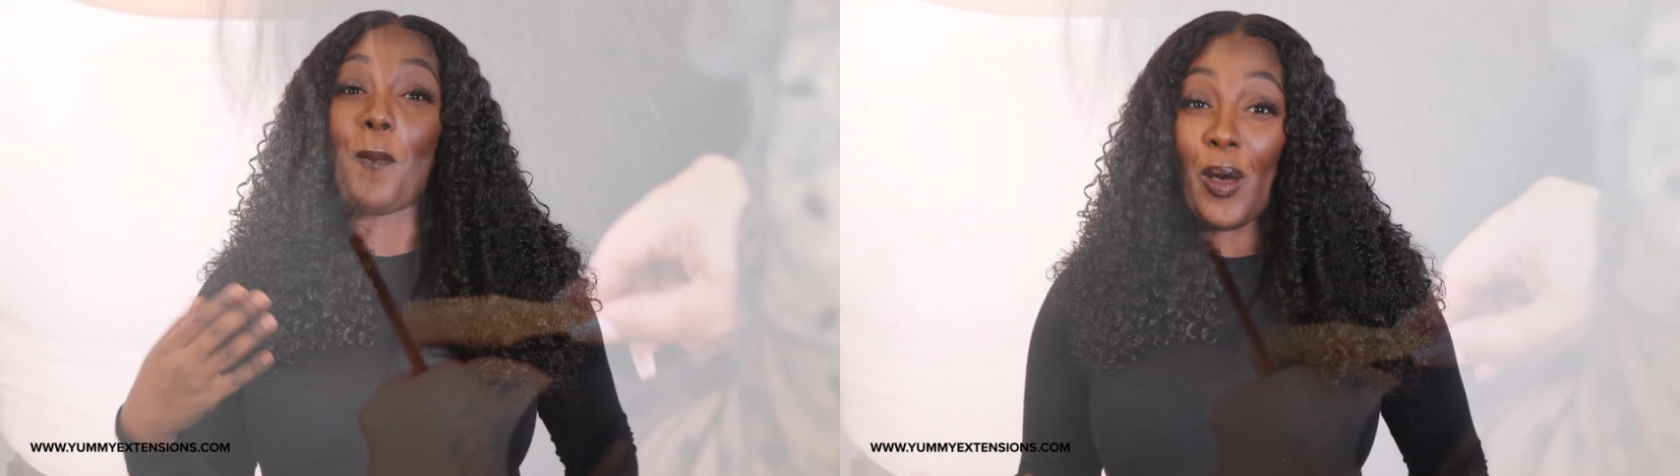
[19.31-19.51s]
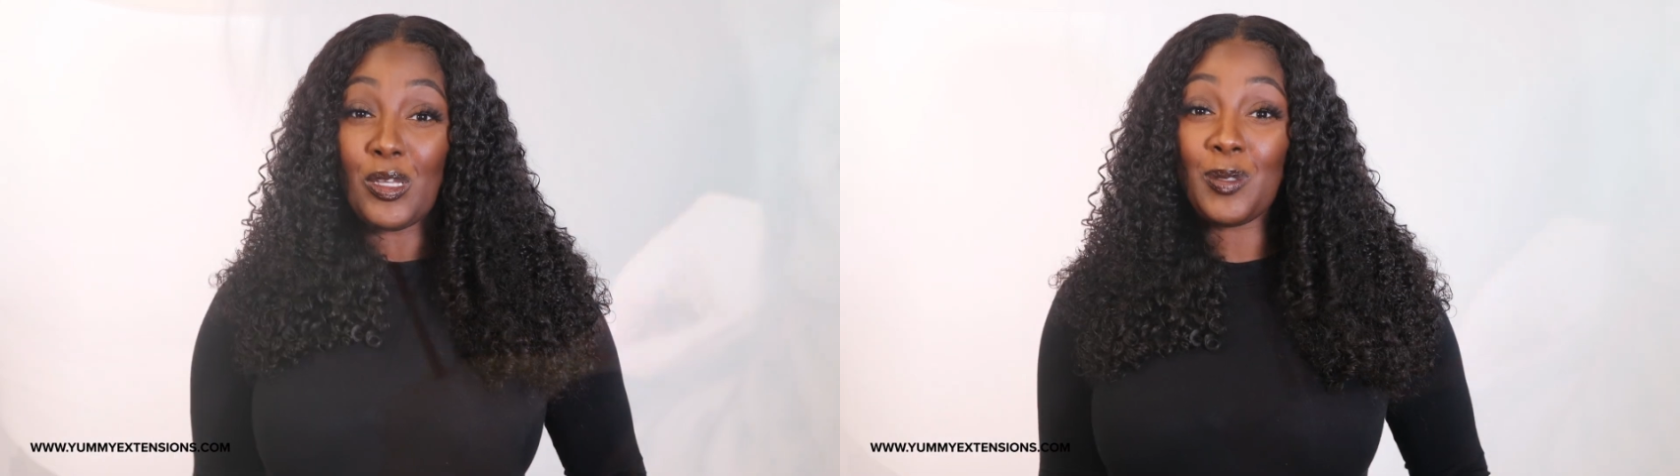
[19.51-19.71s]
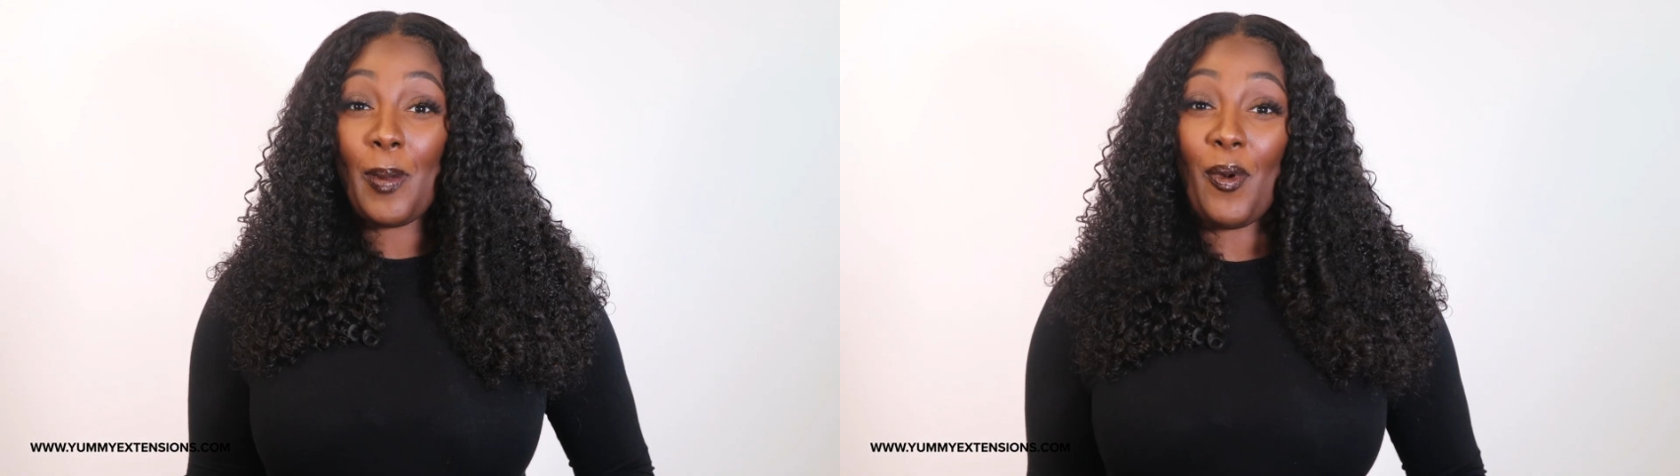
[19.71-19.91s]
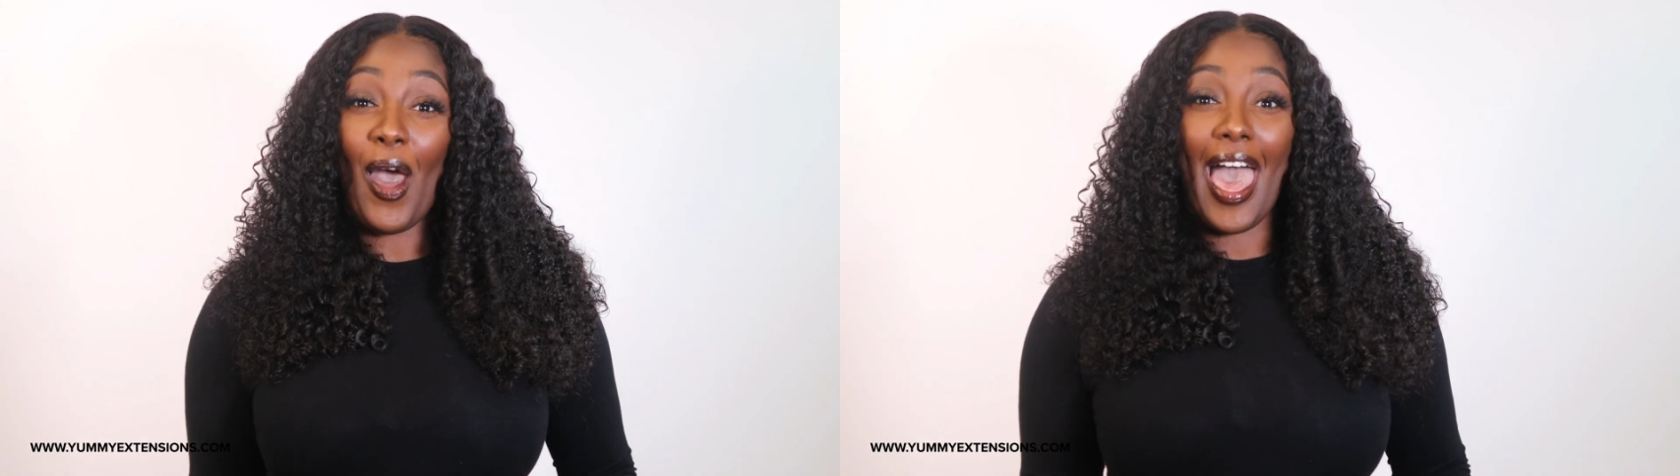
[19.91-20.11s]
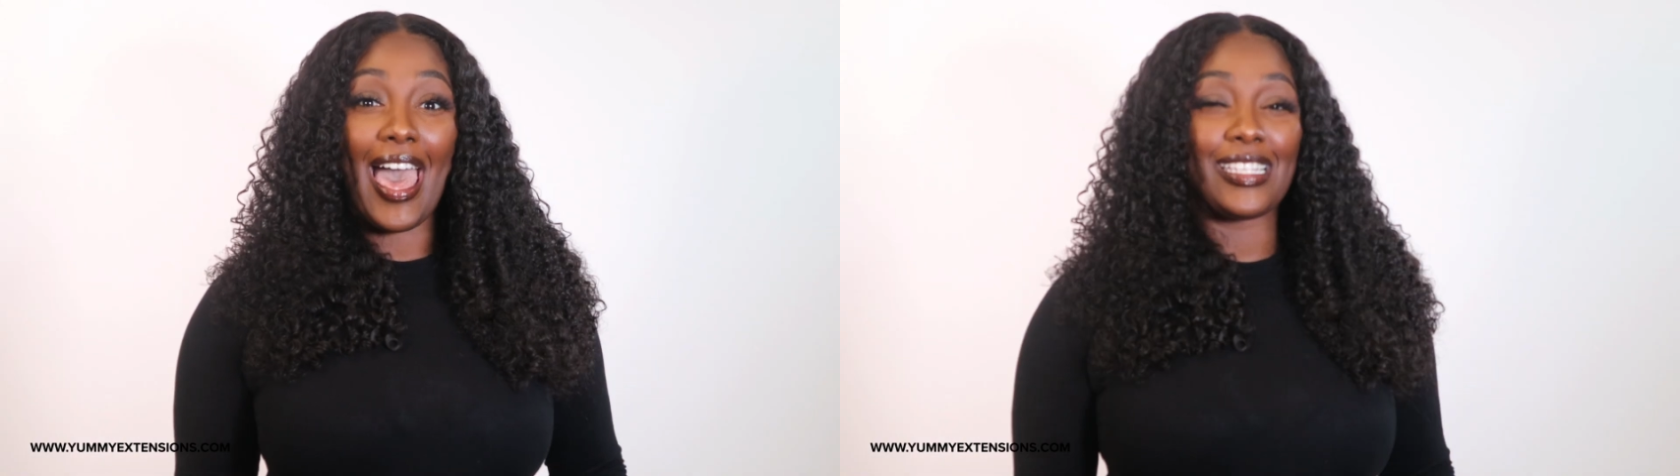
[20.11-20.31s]
Most people
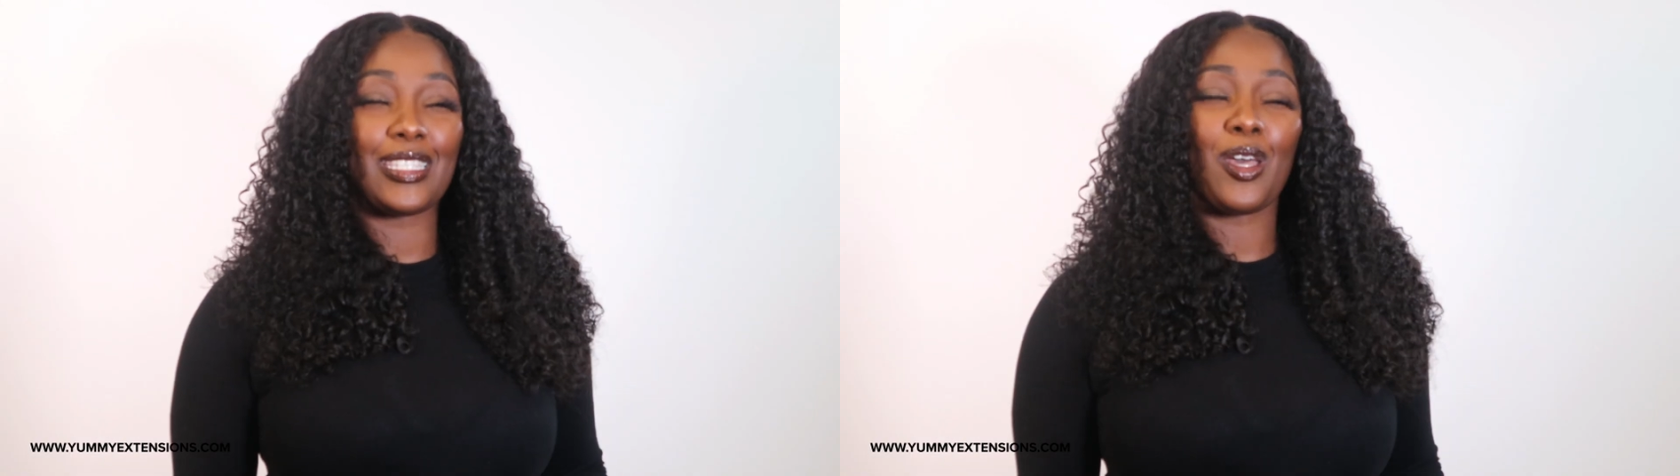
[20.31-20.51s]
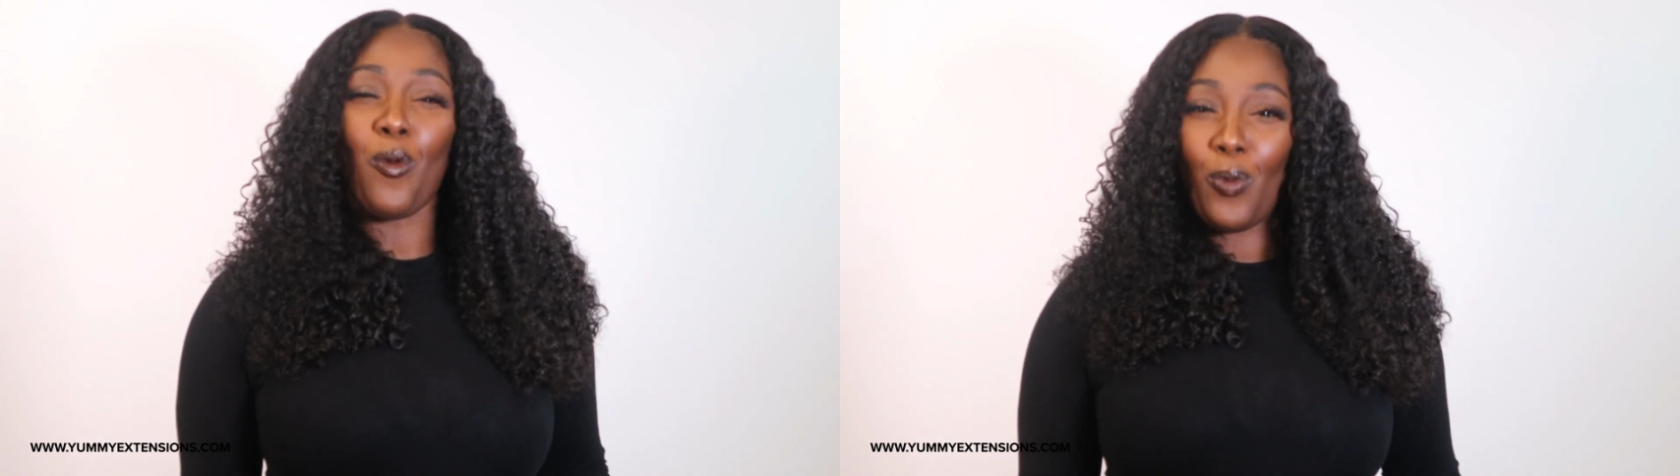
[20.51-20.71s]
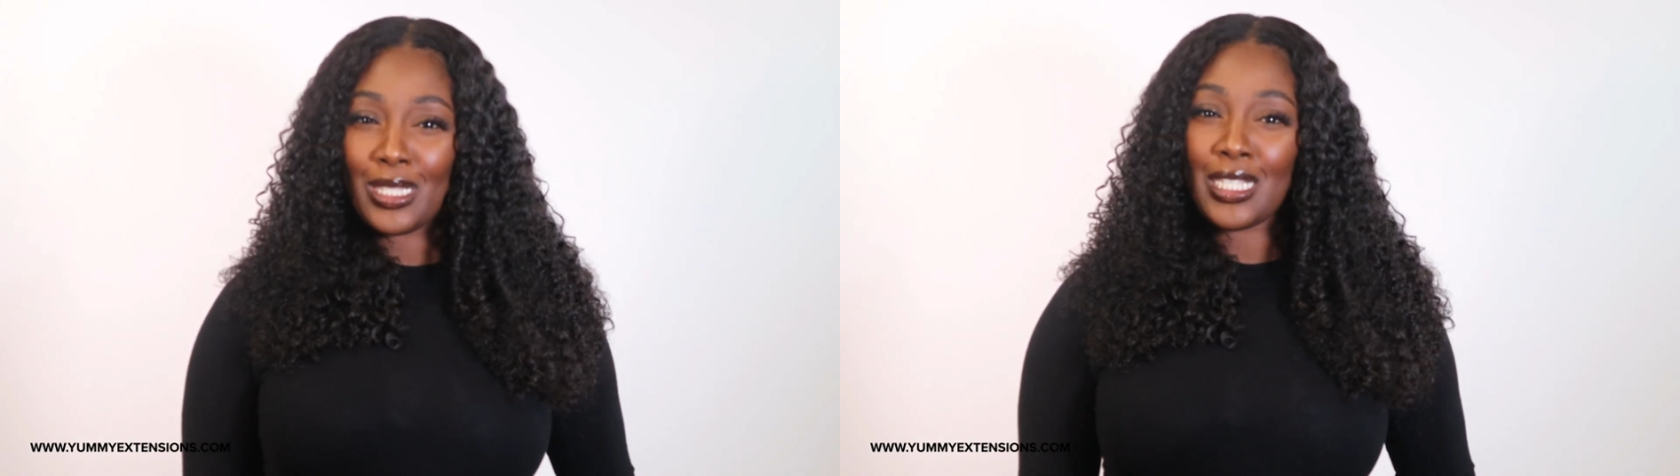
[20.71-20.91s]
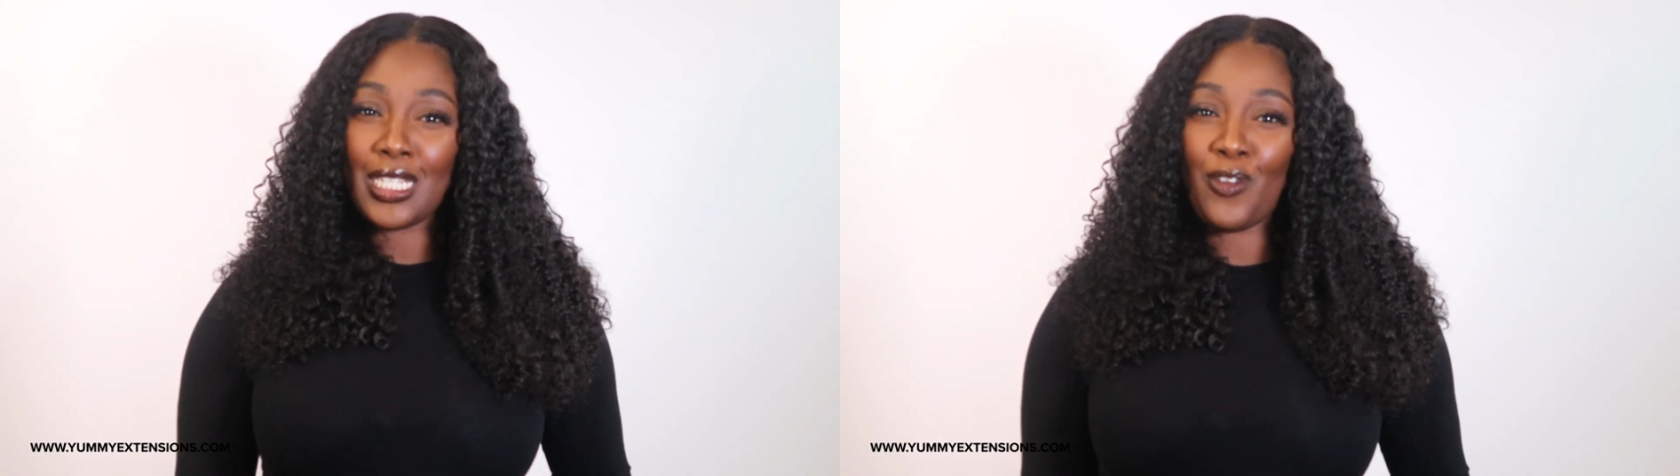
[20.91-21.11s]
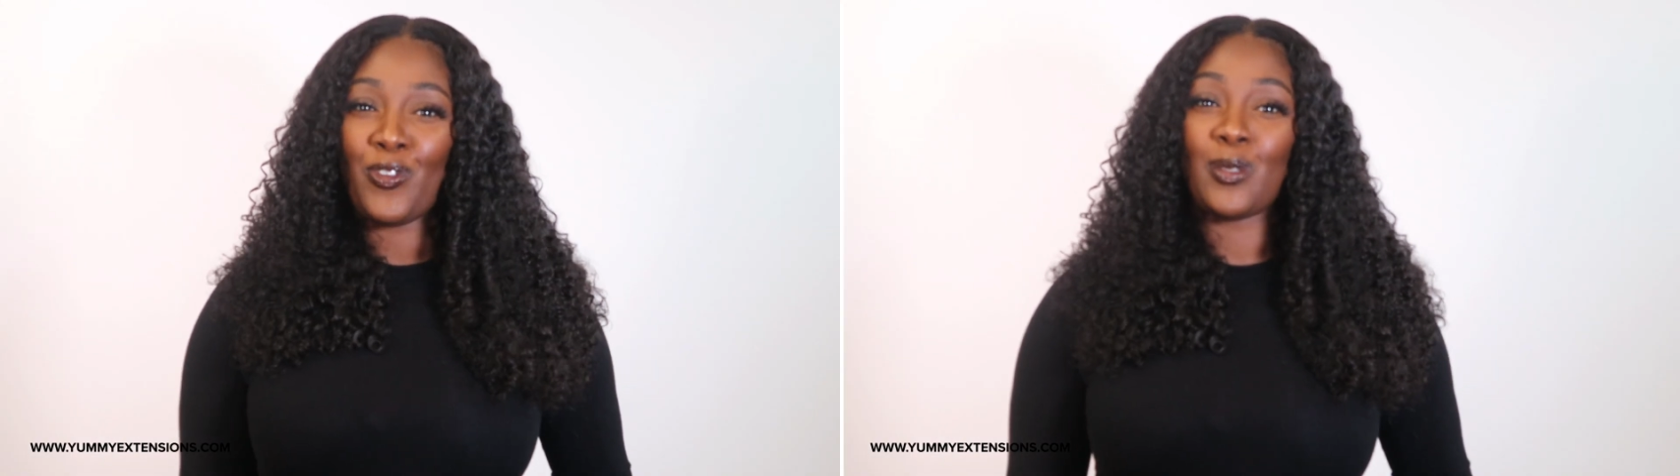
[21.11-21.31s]
ask, what's
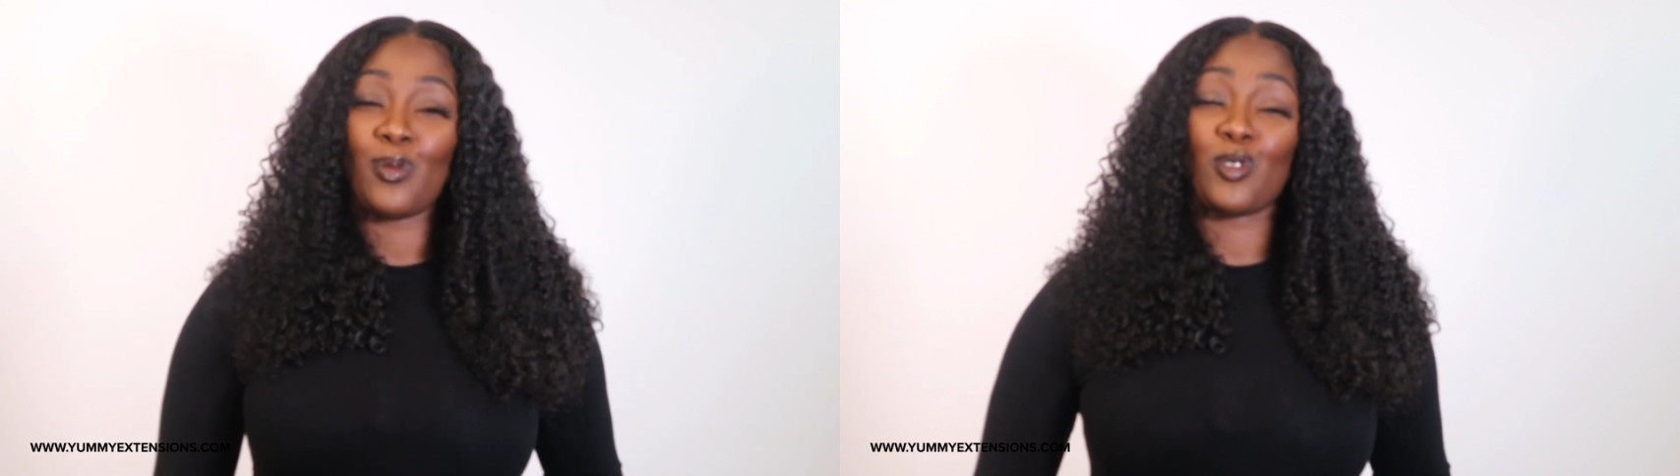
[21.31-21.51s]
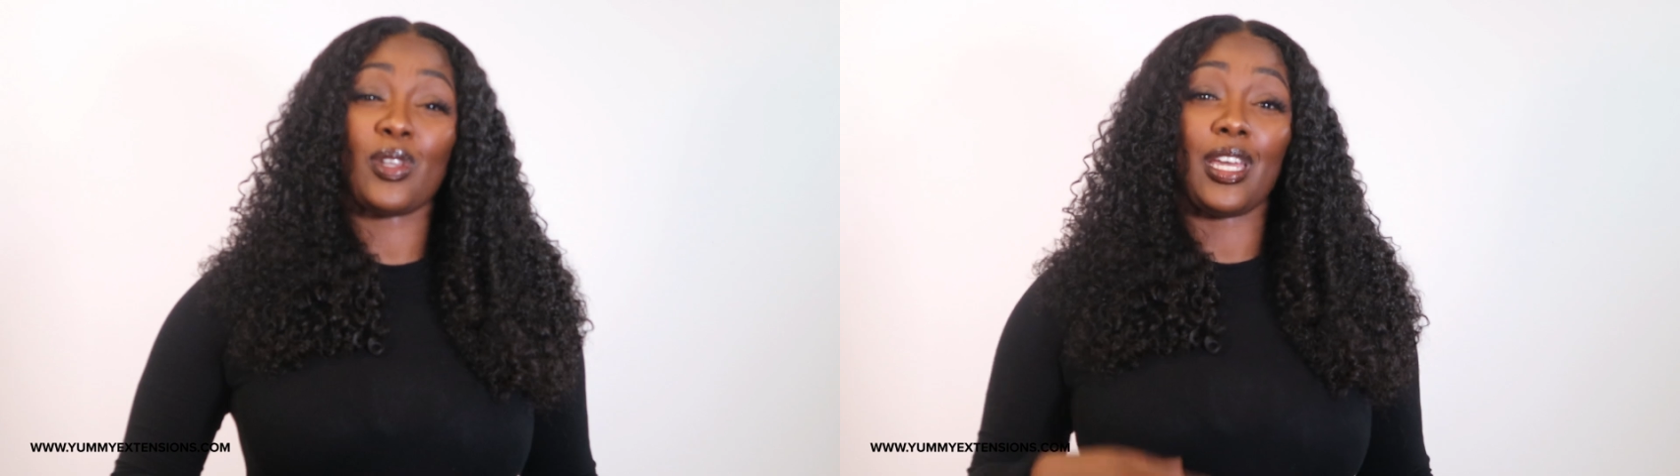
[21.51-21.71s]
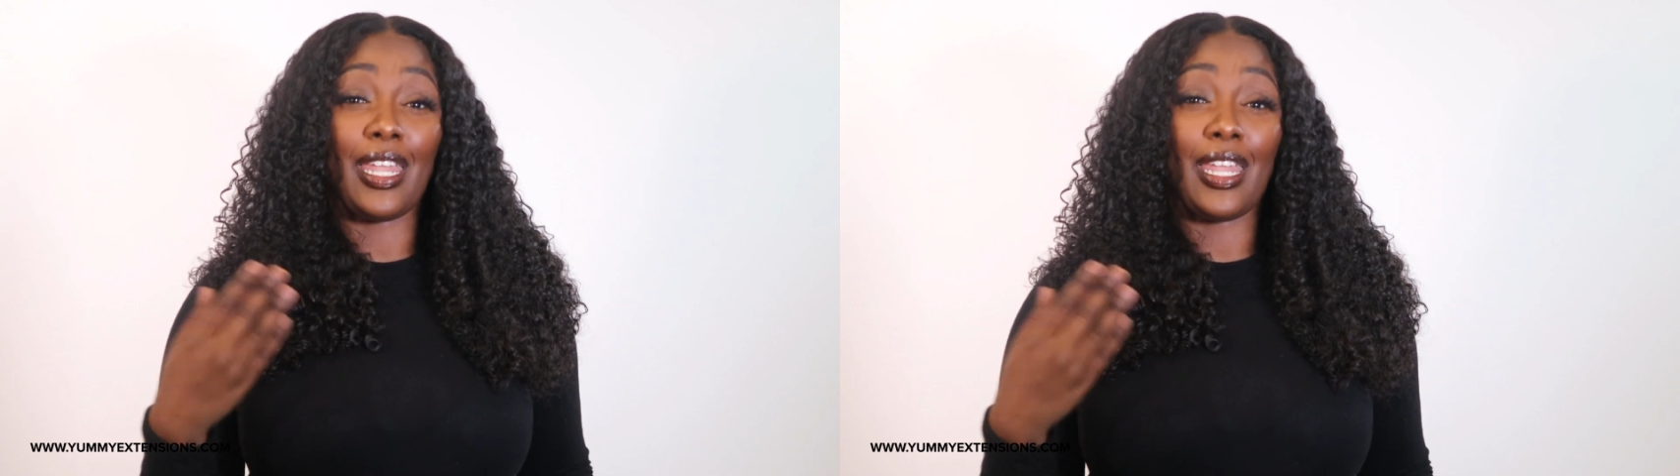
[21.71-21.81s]
the difference between a